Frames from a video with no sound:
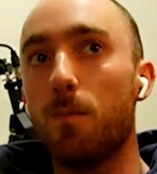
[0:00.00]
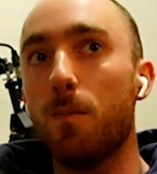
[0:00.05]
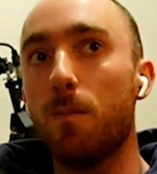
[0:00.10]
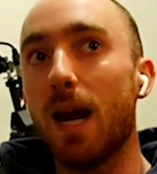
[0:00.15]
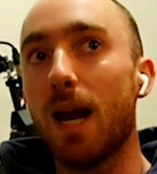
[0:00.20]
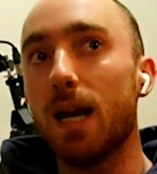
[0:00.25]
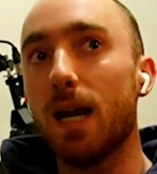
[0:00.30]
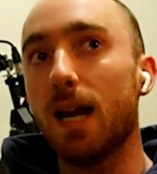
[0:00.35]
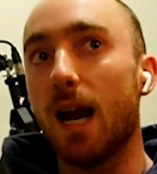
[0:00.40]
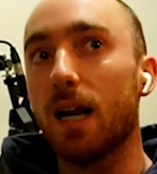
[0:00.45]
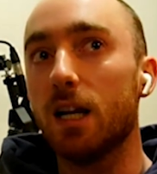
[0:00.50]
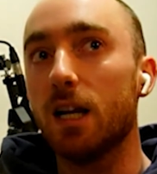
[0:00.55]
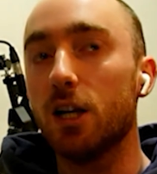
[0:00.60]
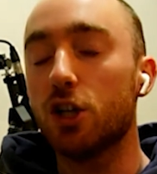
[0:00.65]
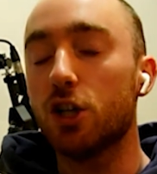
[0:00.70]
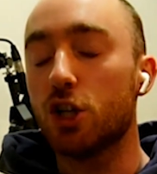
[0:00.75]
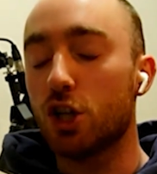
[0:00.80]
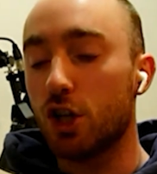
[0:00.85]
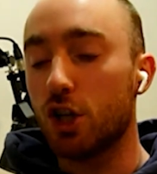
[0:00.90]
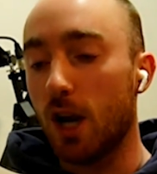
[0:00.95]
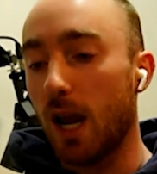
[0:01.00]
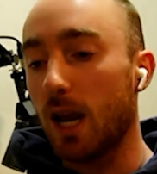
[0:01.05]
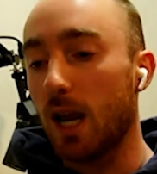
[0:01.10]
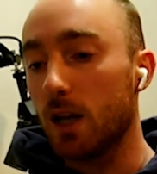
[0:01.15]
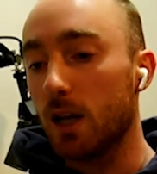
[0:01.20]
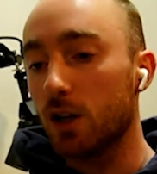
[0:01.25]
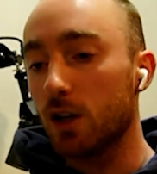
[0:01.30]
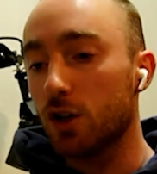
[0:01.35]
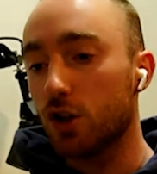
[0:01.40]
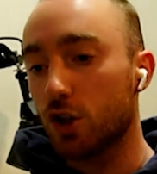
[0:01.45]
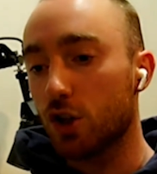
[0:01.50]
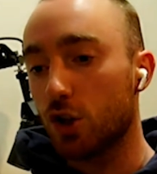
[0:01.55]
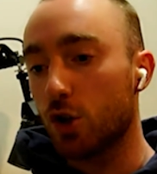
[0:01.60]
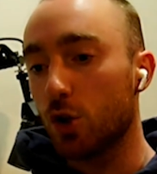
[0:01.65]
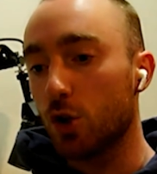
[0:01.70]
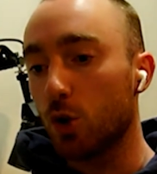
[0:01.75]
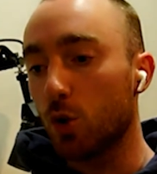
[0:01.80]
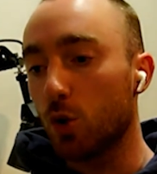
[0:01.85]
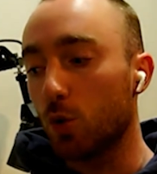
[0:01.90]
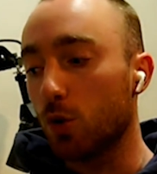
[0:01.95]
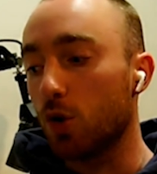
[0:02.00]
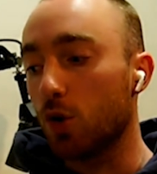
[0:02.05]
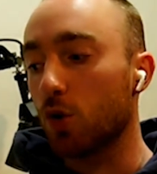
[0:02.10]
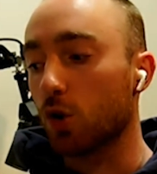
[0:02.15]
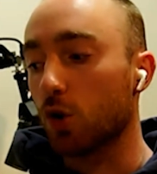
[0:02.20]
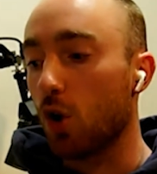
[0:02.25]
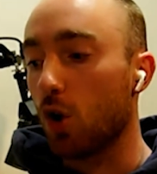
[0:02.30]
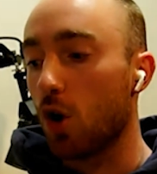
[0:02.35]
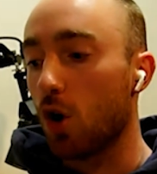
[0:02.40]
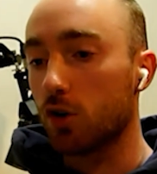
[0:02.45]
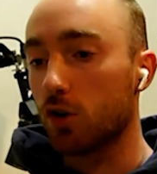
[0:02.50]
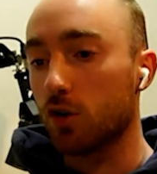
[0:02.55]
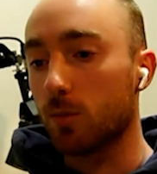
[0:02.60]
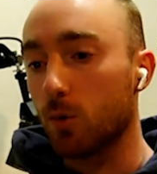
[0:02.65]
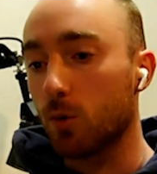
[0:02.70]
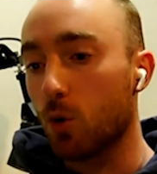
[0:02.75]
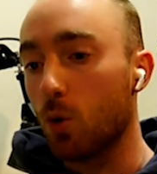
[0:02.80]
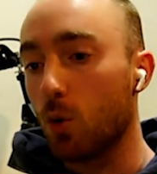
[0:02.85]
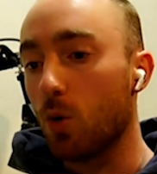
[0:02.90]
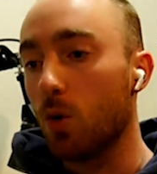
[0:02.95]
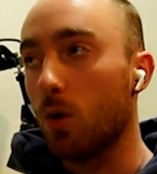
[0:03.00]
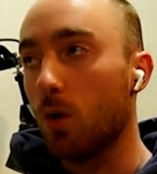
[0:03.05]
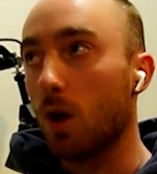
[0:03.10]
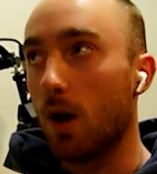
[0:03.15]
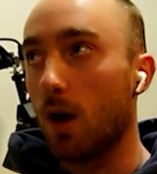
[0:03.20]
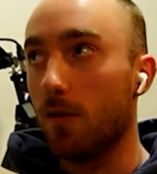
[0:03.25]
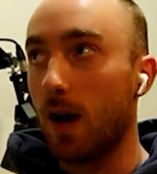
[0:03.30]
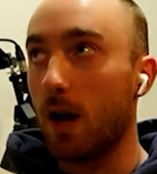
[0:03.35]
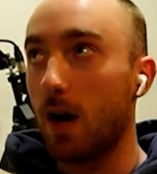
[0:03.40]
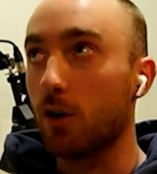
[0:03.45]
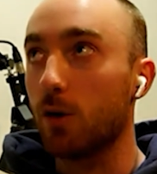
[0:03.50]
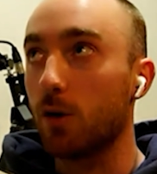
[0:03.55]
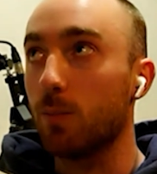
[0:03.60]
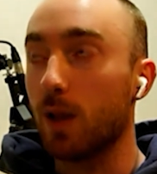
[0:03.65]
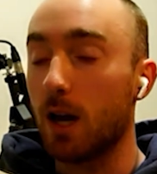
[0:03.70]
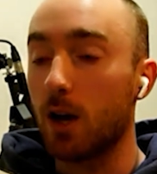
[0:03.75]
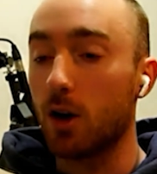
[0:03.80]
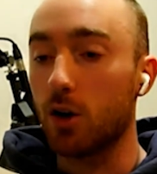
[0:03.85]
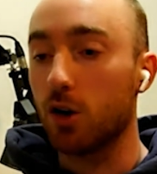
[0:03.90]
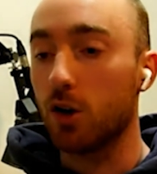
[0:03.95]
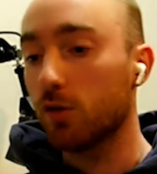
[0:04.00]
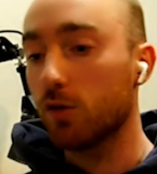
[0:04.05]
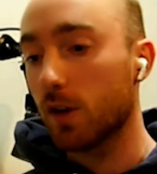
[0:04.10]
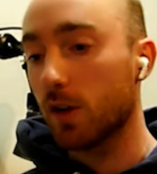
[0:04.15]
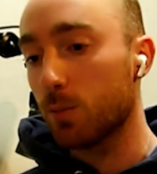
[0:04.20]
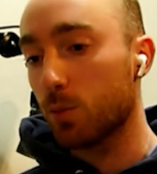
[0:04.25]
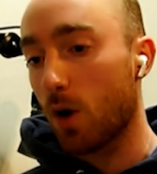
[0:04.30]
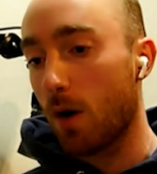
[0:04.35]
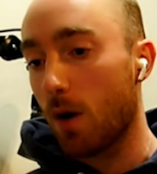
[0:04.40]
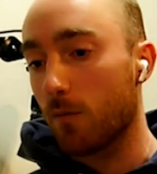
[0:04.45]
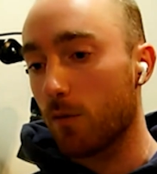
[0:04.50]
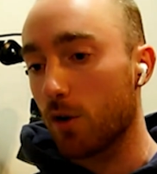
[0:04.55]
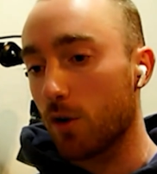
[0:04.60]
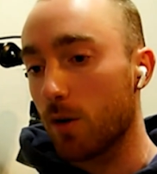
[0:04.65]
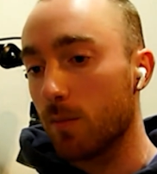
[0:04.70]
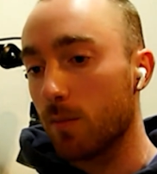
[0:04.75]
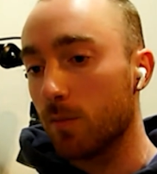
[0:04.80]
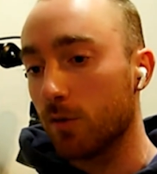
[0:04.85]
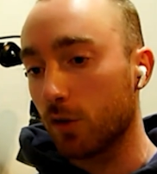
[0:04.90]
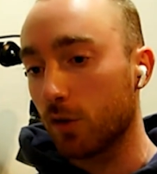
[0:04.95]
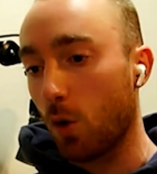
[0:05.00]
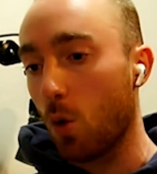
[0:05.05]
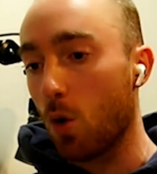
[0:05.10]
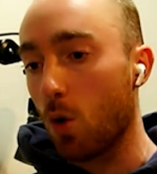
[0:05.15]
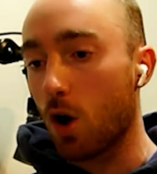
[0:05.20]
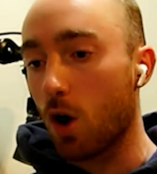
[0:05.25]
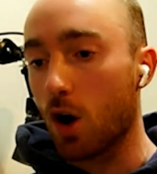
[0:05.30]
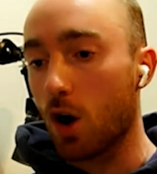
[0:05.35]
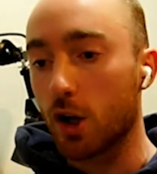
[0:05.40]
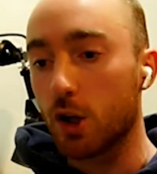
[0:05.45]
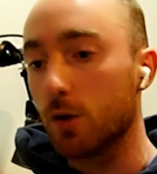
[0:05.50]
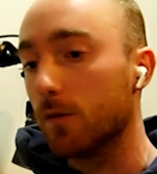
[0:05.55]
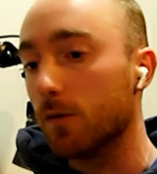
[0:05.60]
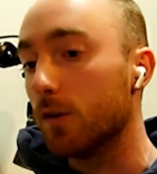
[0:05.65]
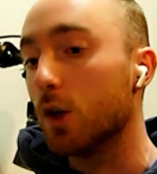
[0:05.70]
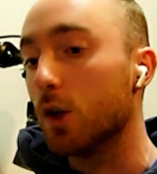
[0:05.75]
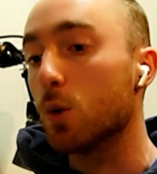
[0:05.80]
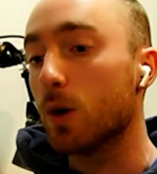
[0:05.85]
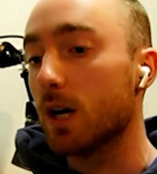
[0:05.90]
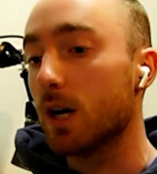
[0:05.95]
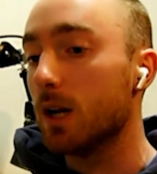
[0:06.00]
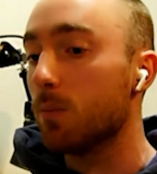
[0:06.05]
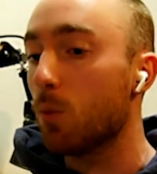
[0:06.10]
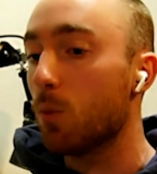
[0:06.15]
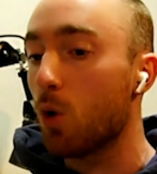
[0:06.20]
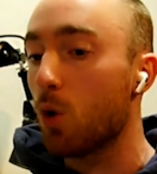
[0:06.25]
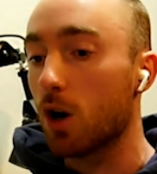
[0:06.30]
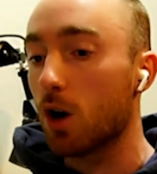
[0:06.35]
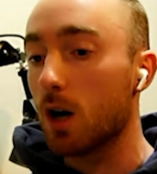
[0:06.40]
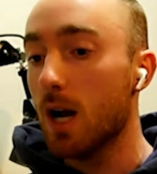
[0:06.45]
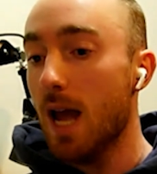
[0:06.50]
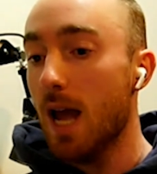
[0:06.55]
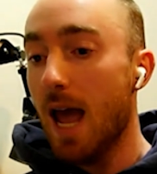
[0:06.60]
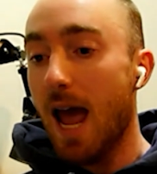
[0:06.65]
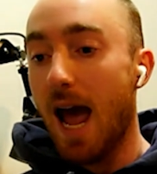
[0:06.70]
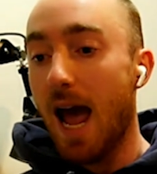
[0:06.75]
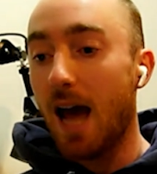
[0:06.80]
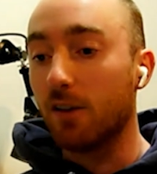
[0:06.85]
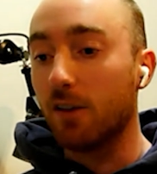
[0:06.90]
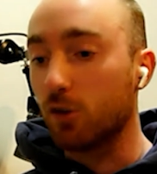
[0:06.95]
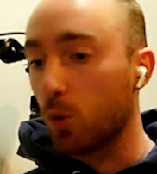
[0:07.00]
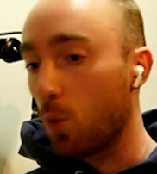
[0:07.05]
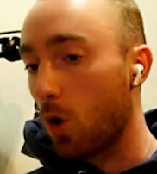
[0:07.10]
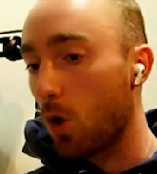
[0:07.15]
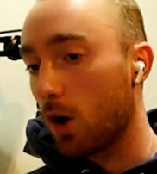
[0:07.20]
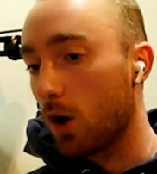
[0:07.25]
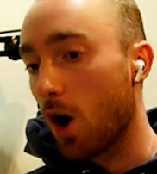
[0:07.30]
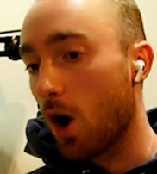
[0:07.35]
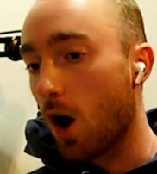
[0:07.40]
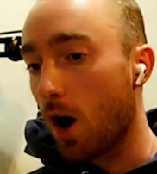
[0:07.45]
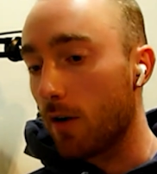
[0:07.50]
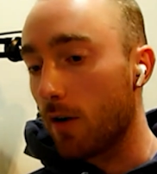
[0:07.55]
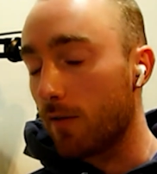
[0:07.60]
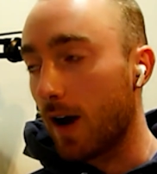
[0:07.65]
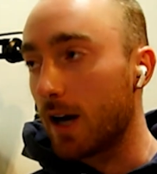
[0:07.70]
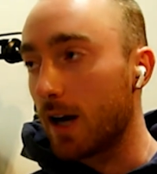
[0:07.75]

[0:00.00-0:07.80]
made any change to your long-term goal of how you plan on using prop firms, or are you viewing it more as a one-off?